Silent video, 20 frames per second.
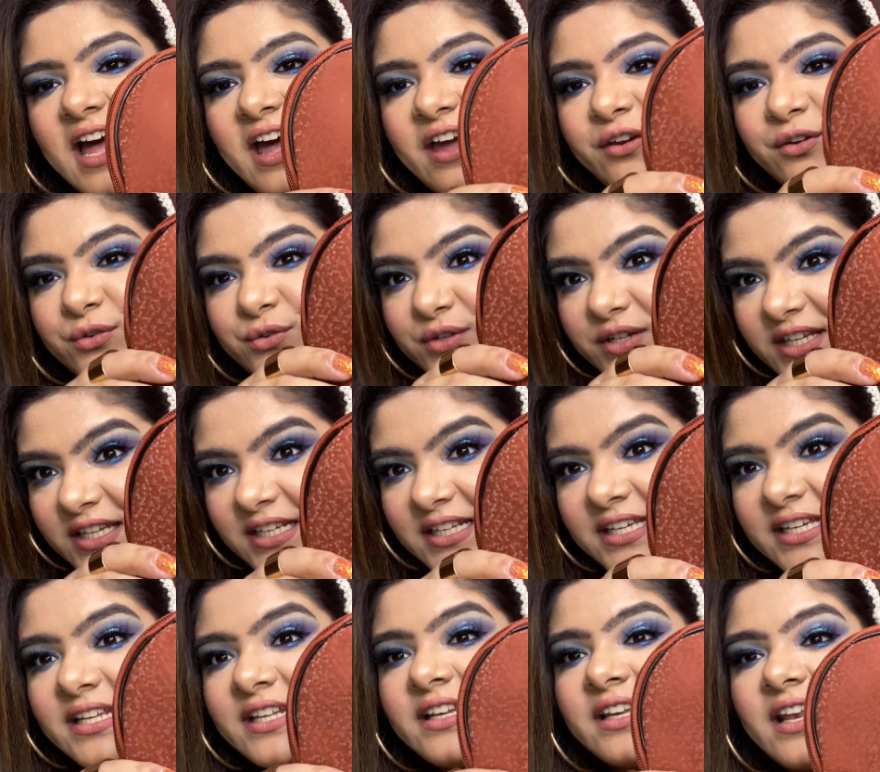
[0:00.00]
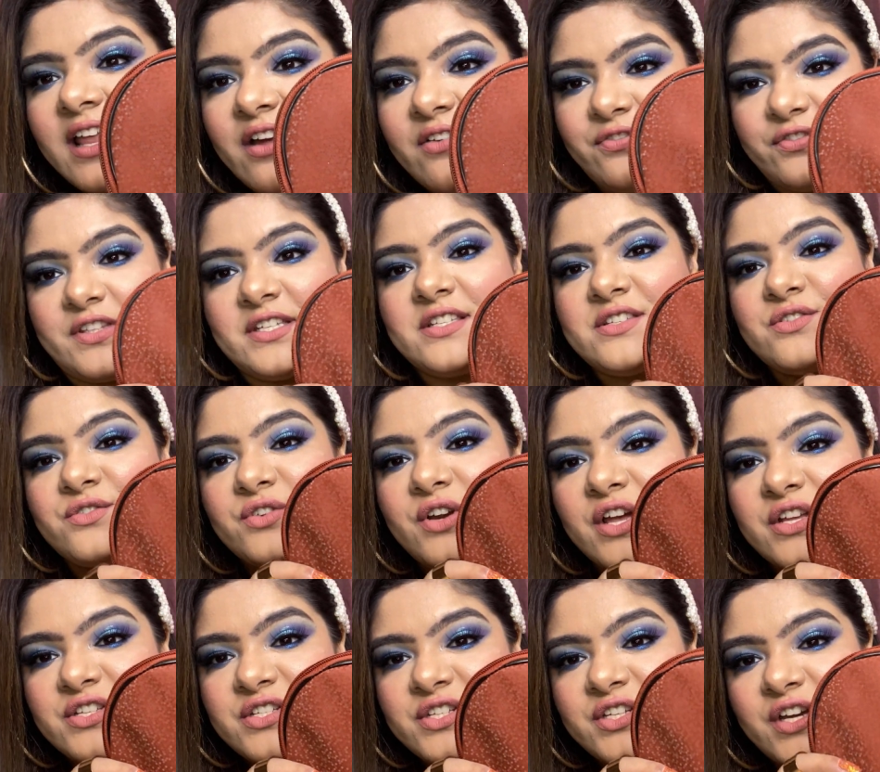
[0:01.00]
I really love this
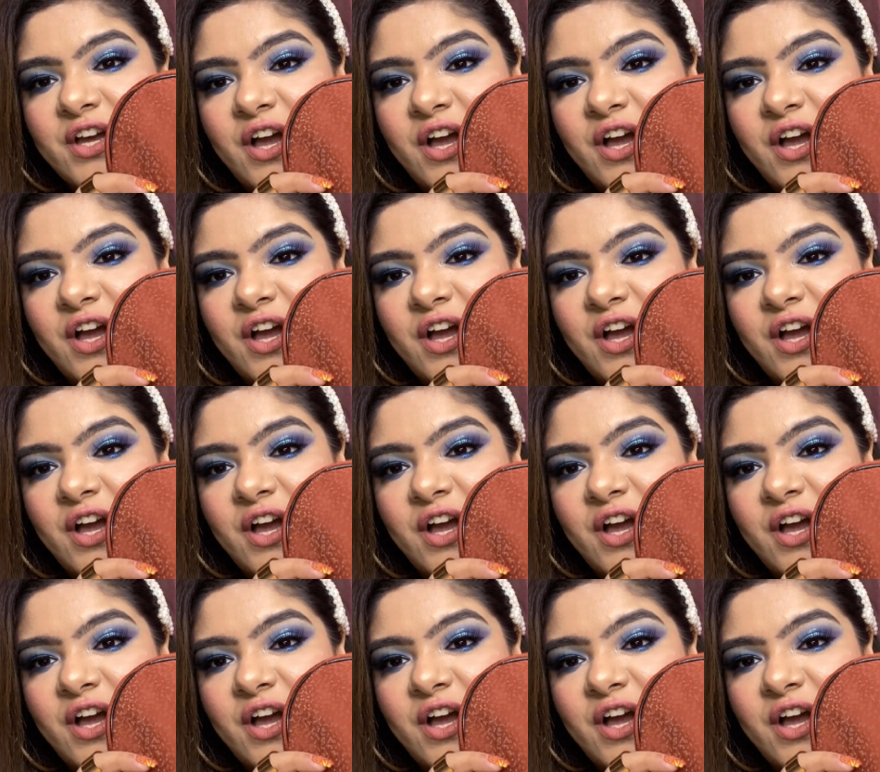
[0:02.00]
rust